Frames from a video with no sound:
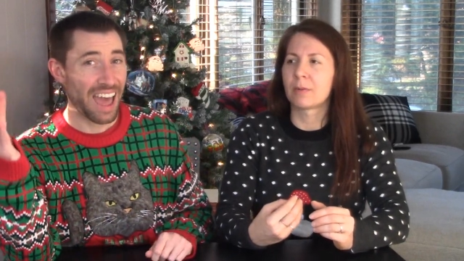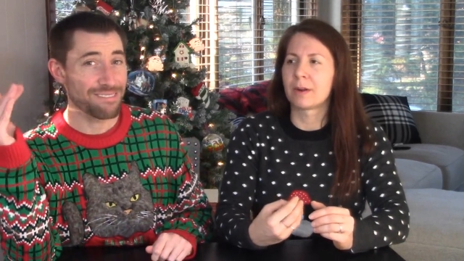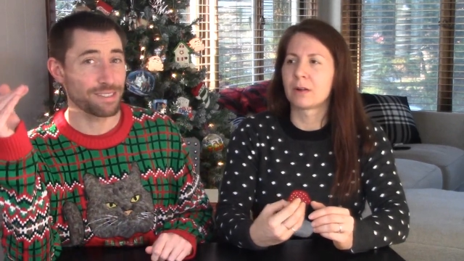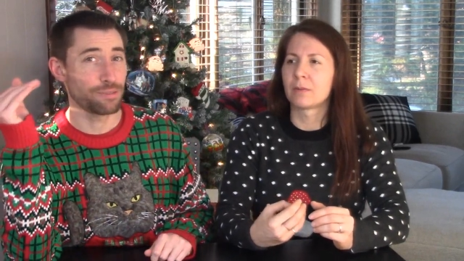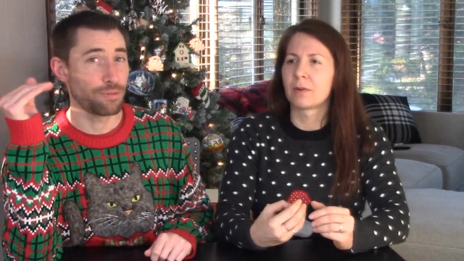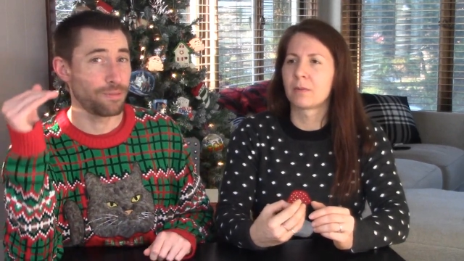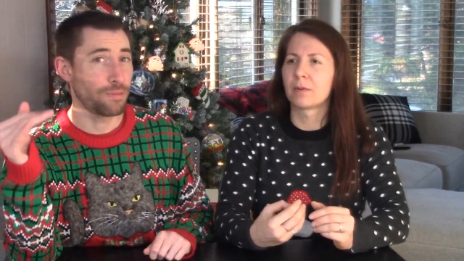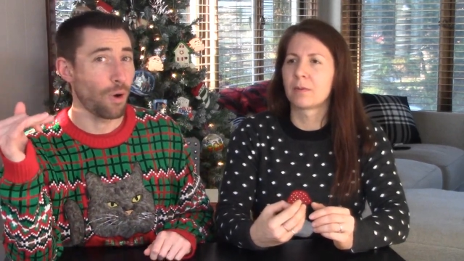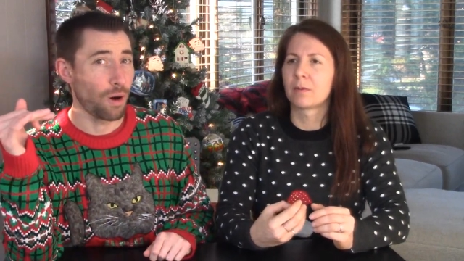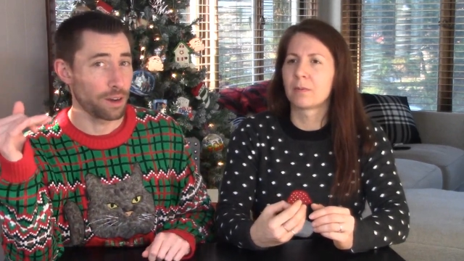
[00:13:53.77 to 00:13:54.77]
Speaker 1: And we actually haven't
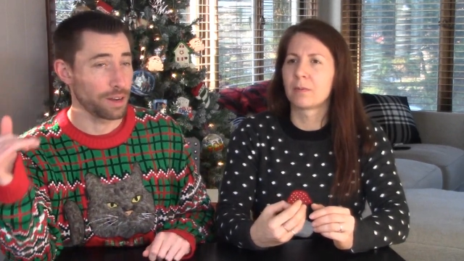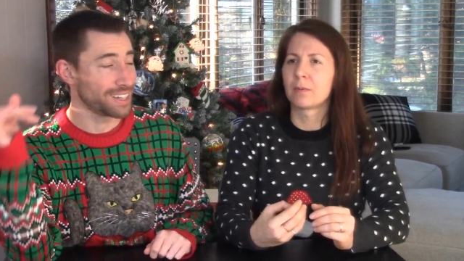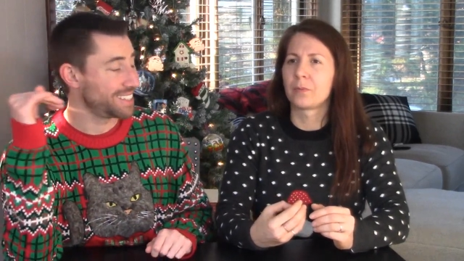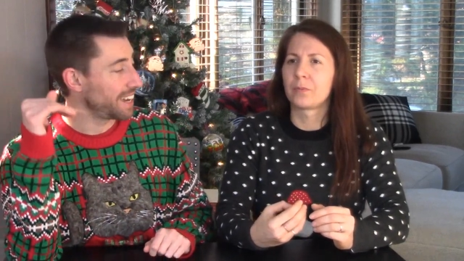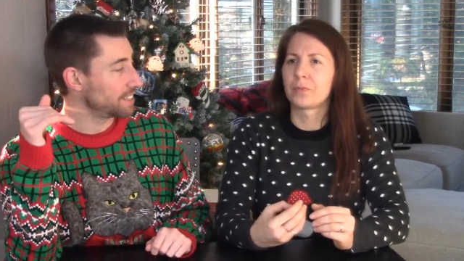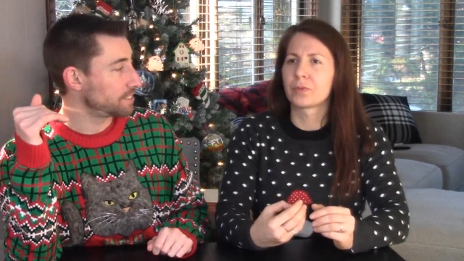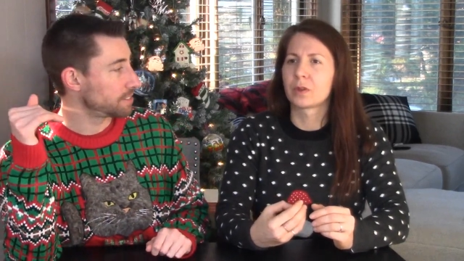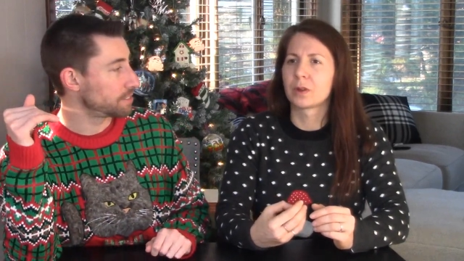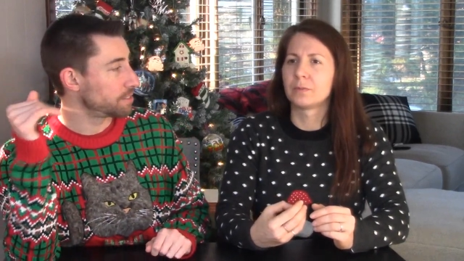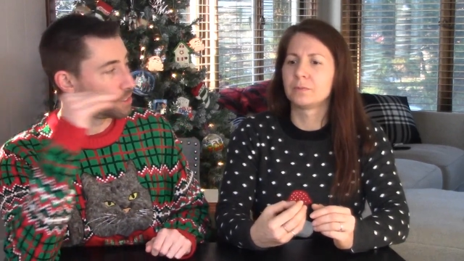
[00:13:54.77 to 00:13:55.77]
fought
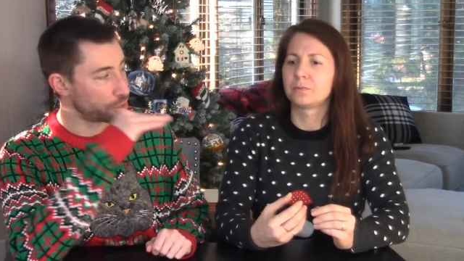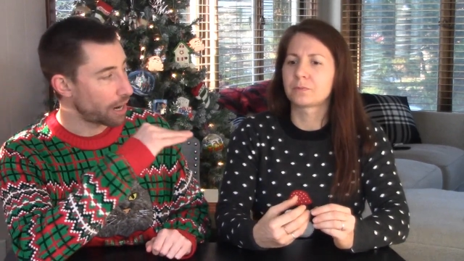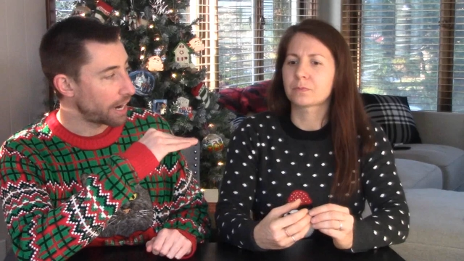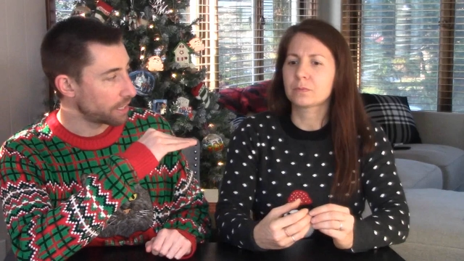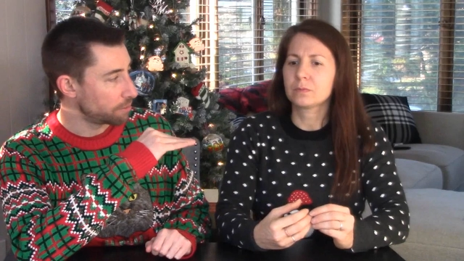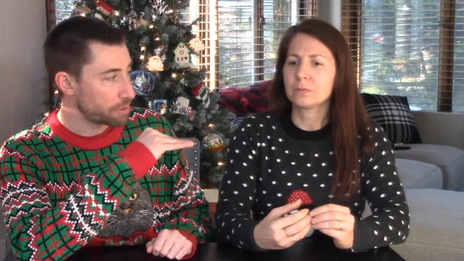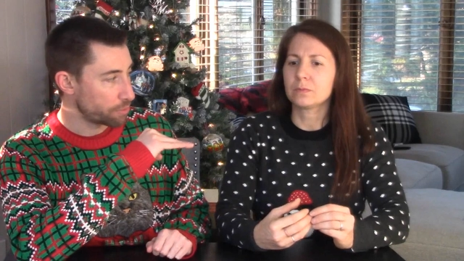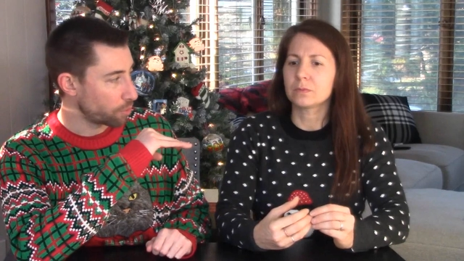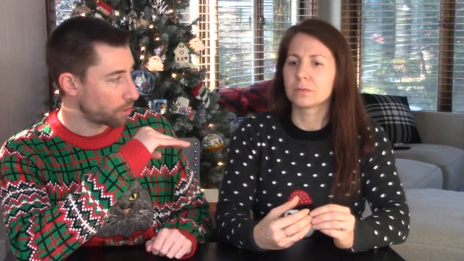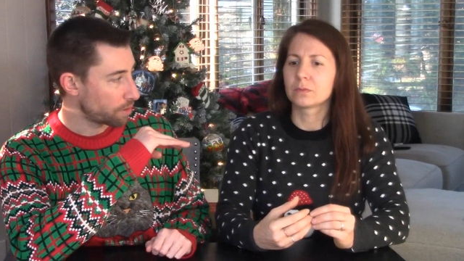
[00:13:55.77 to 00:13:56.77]
against the dragon
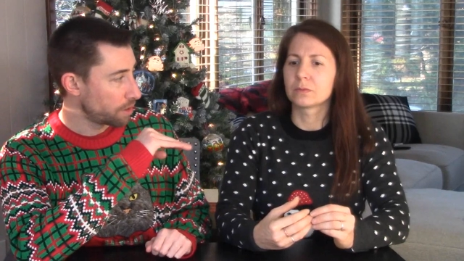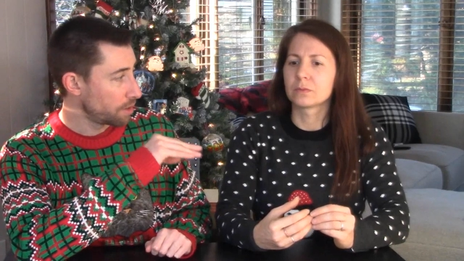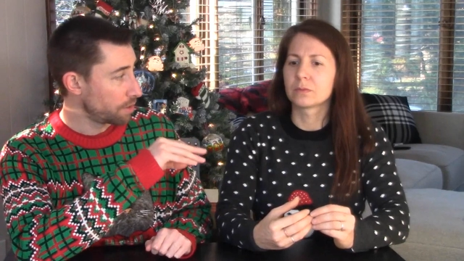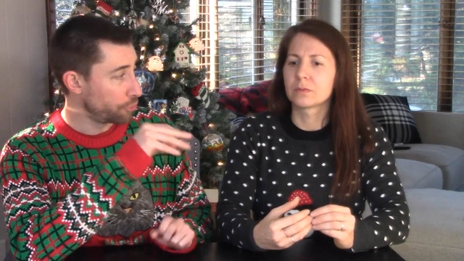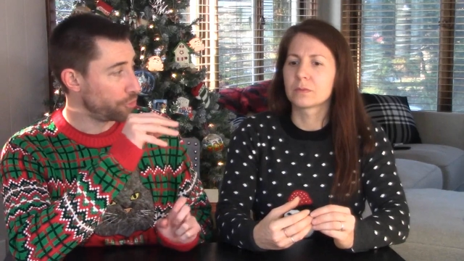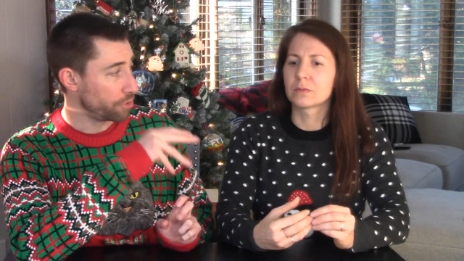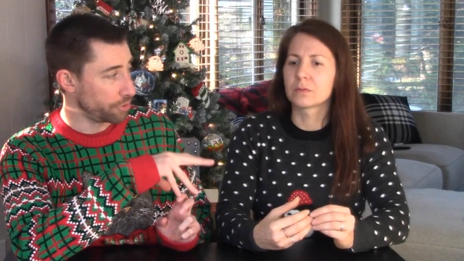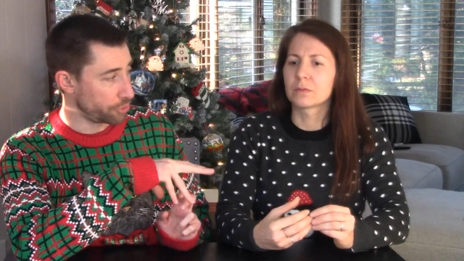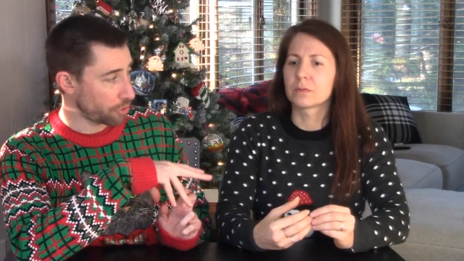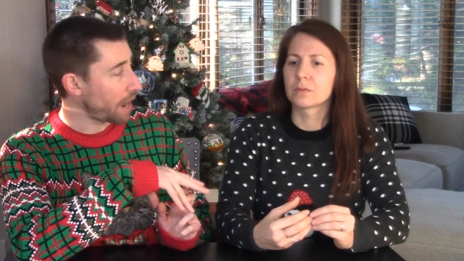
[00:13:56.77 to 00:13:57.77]
before. The, the,
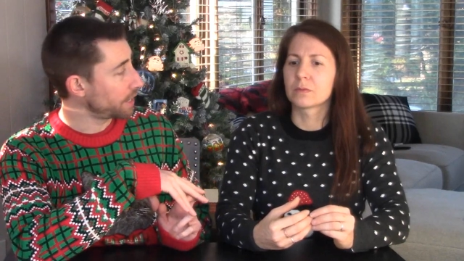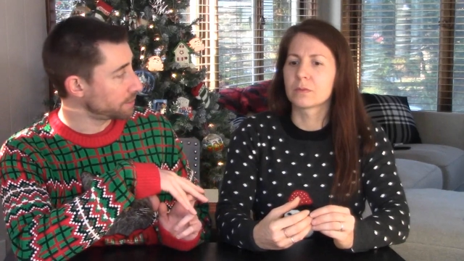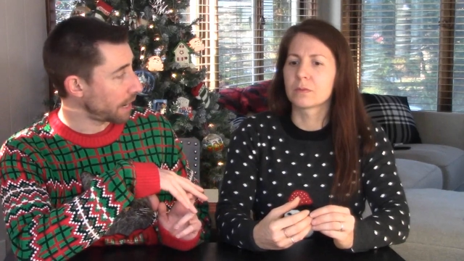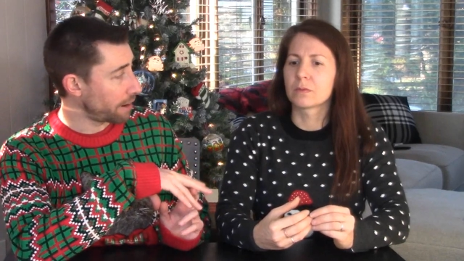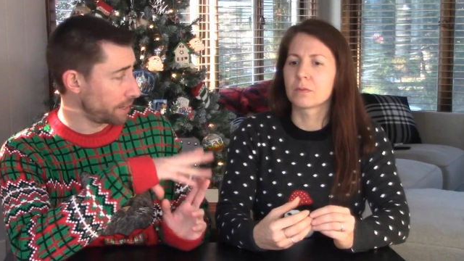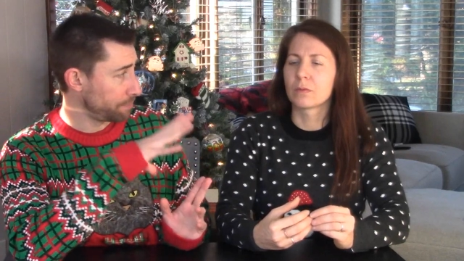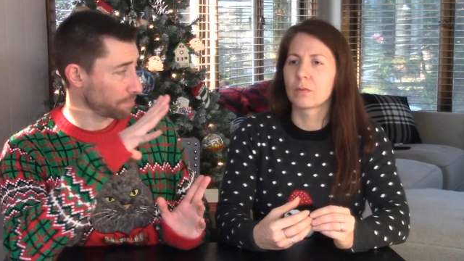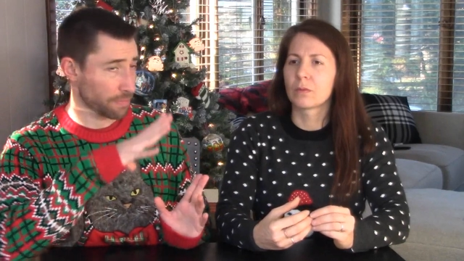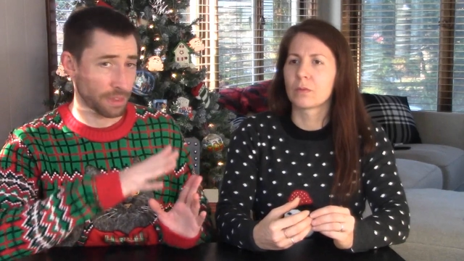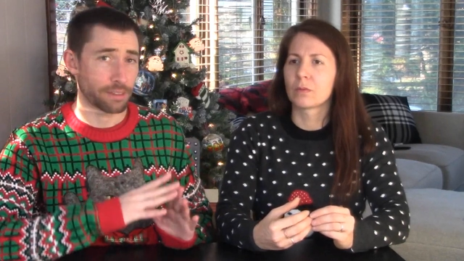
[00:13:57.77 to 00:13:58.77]
the dragon tyrant,
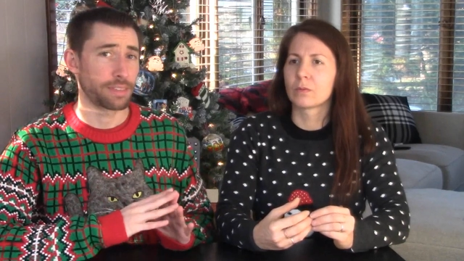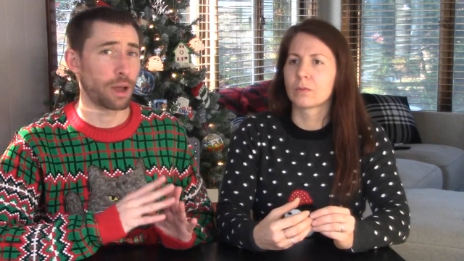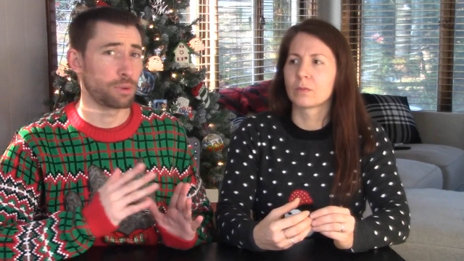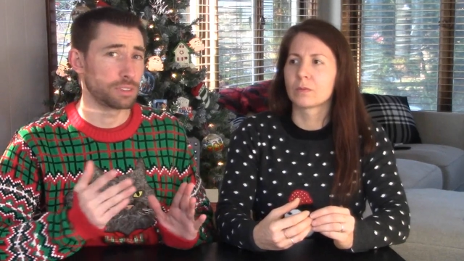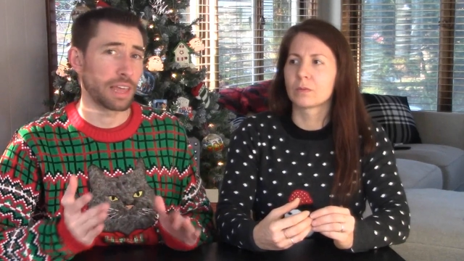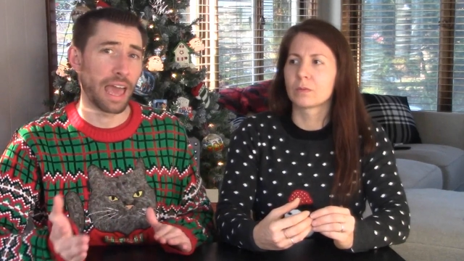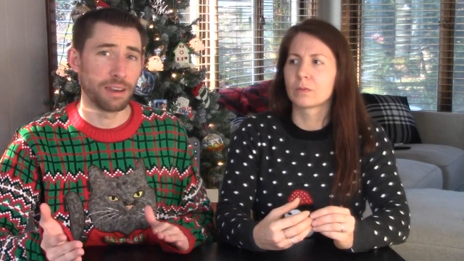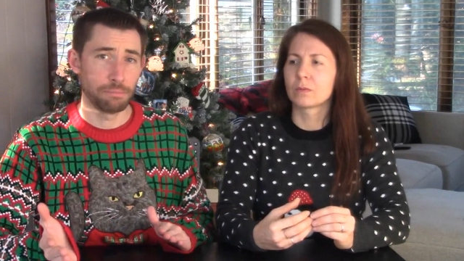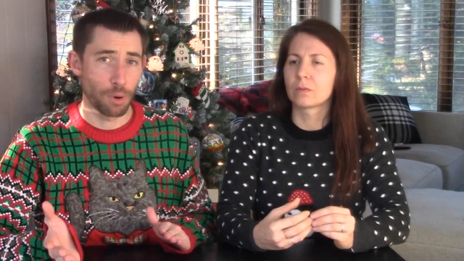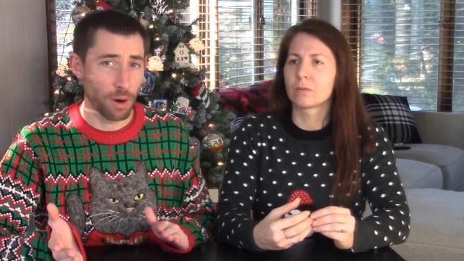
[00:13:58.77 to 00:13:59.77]
that was the
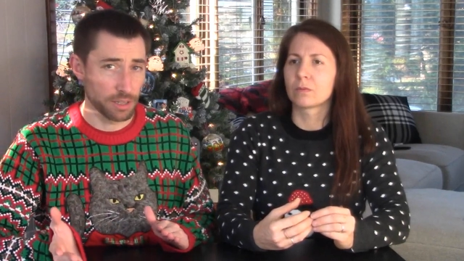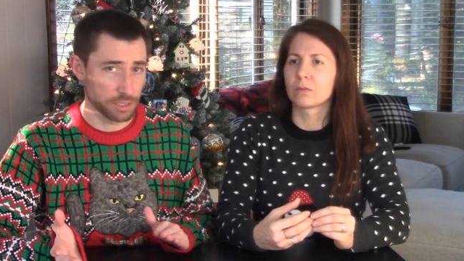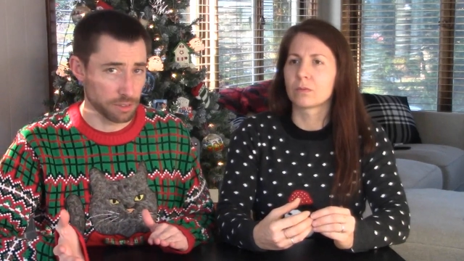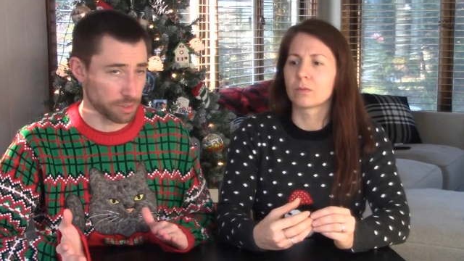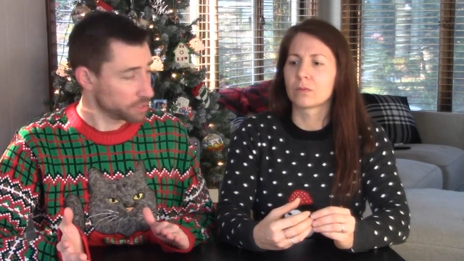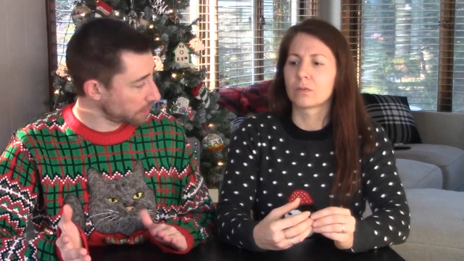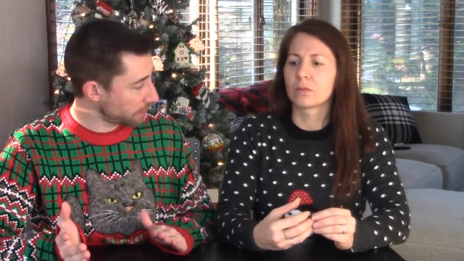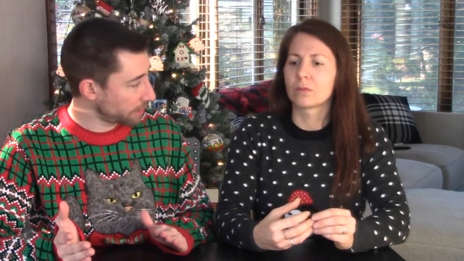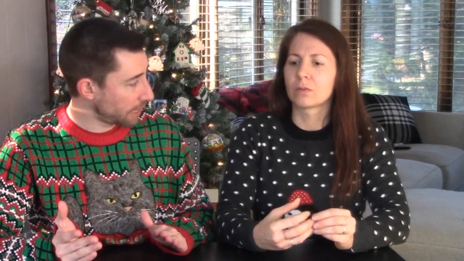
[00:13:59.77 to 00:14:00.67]
end boss of our second